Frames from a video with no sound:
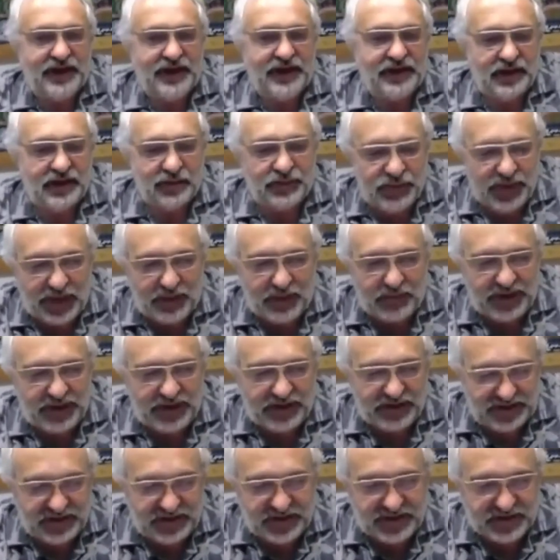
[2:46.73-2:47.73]
And in the
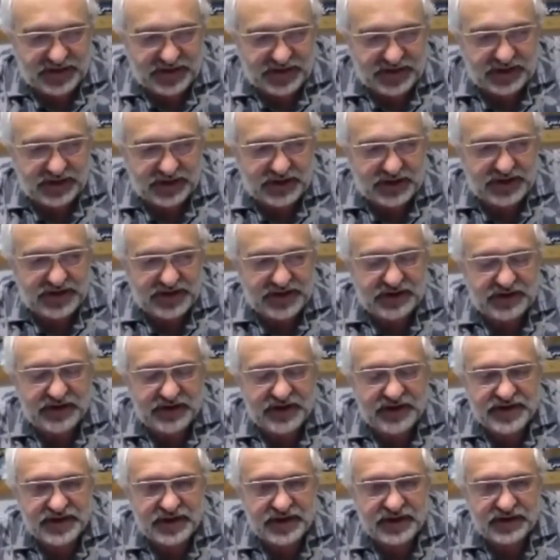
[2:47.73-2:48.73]
public discussions
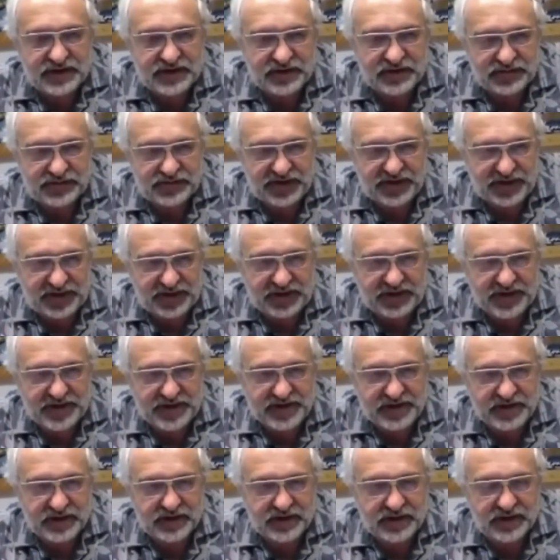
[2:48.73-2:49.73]
in the city of
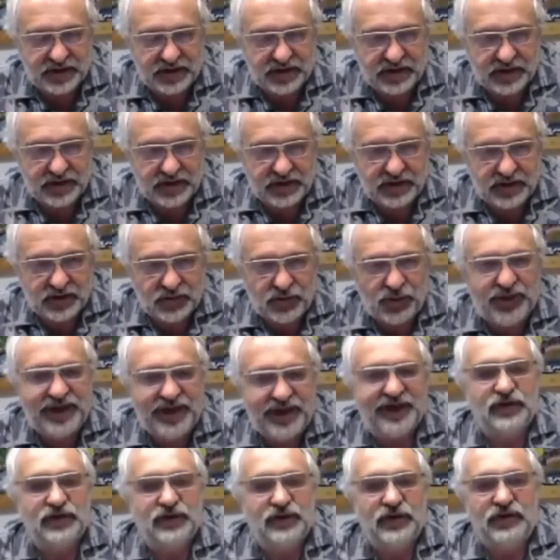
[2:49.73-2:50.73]
Linz,
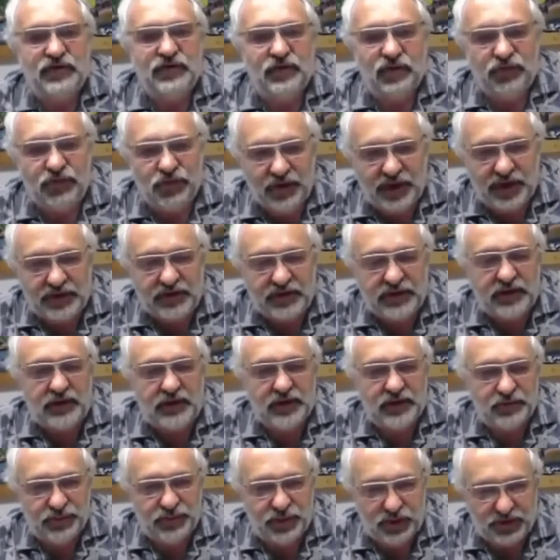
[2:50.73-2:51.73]
we had not
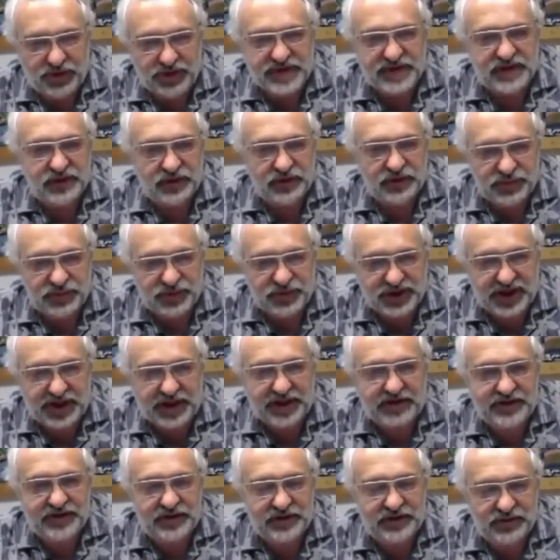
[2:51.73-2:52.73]
one person
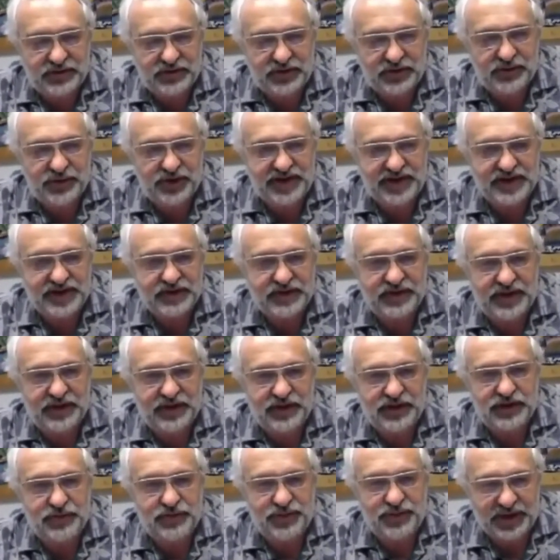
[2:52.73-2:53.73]
objecting to the waste to
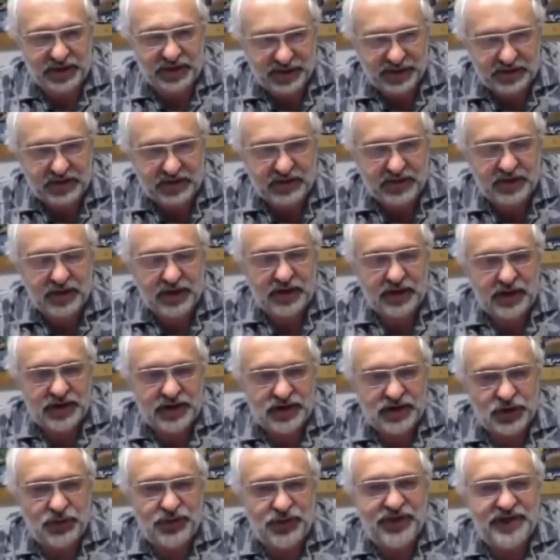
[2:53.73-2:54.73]
energy plant,
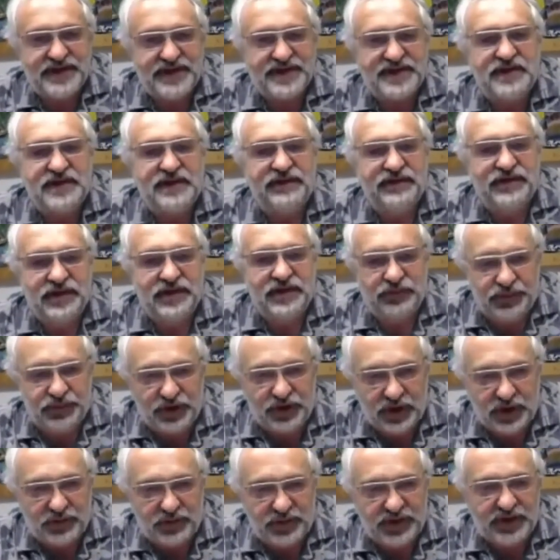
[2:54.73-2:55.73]
so we received the
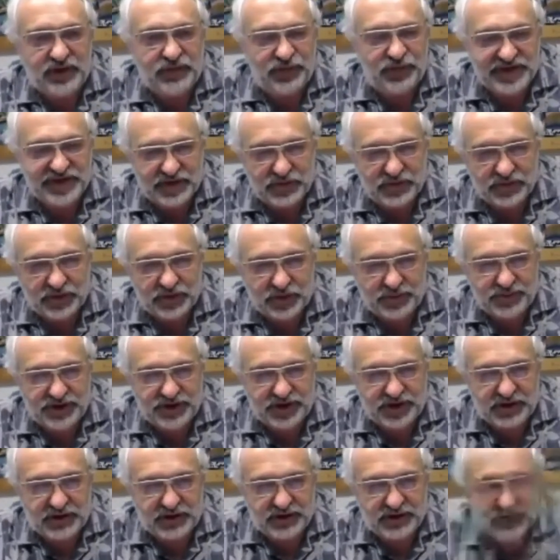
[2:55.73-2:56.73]
permit with no
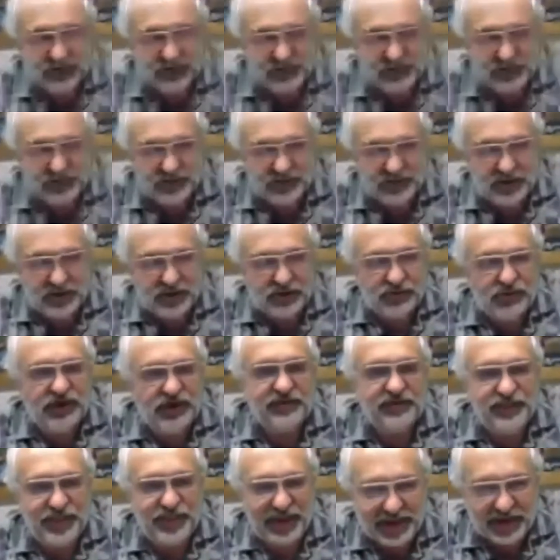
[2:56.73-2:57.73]
objection.
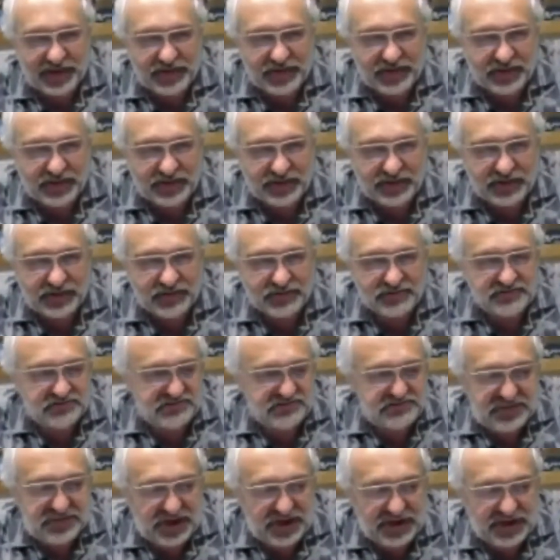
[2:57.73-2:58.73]
We have built it,
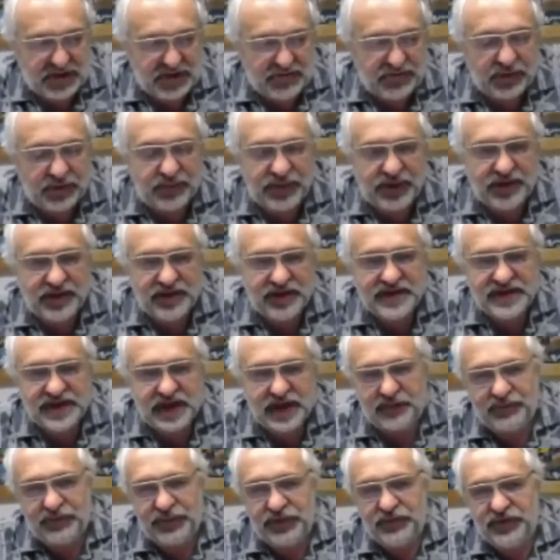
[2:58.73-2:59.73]
and everybody is
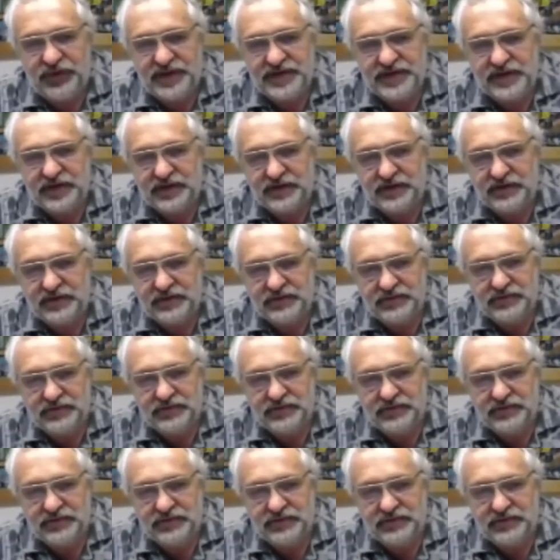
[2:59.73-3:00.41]
happy with it.